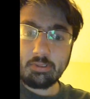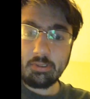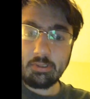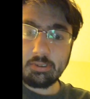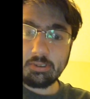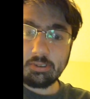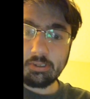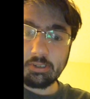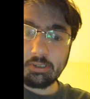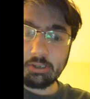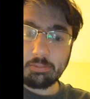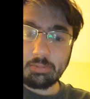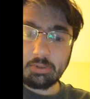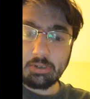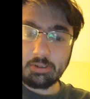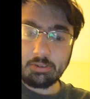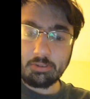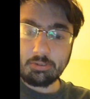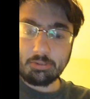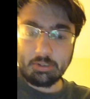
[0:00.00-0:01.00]
No, I mean,
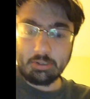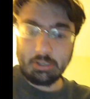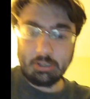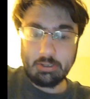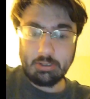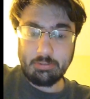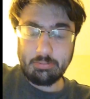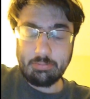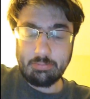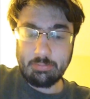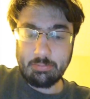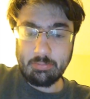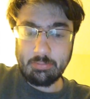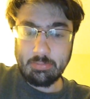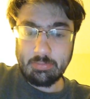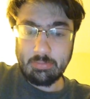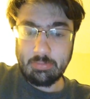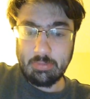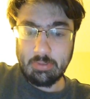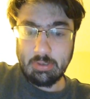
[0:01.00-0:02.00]
I'll try to
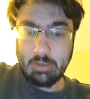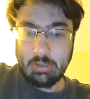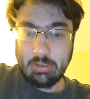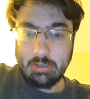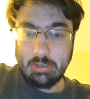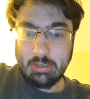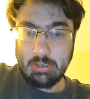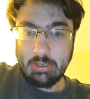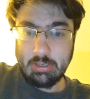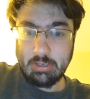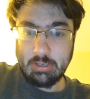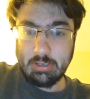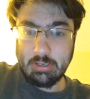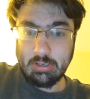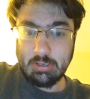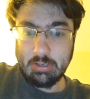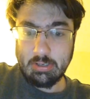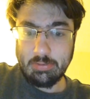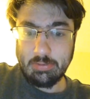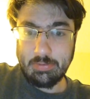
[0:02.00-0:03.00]
cut
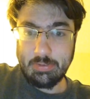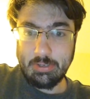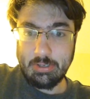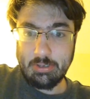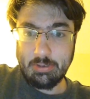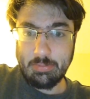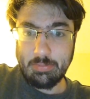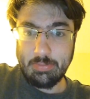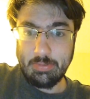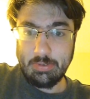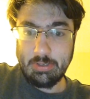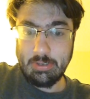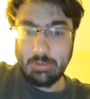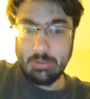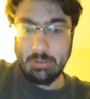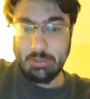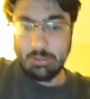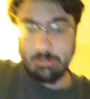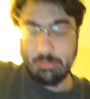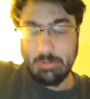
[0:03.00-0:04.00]
it off here, so
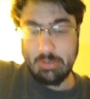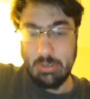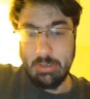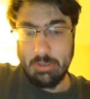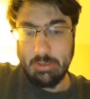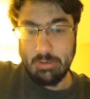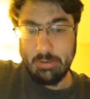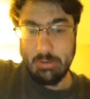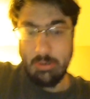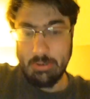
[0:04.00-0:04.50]
this way,